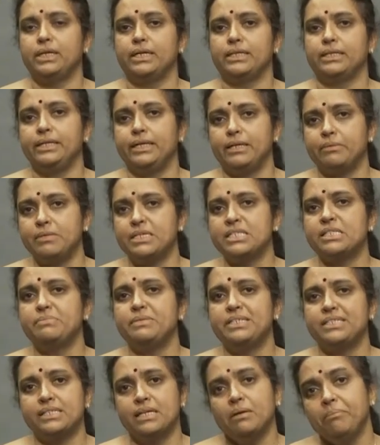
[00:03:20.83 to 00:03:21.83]
that there must
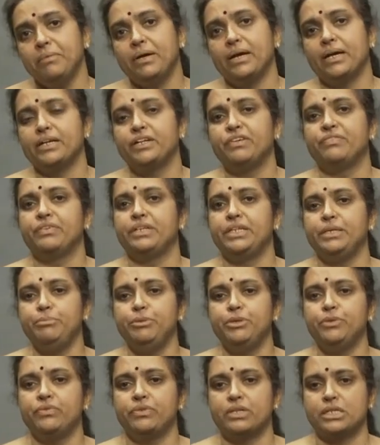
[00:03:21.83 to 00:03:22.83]
be some kind of an
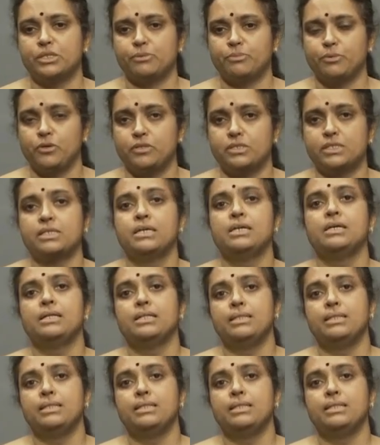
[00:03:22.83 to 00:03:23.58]
immune response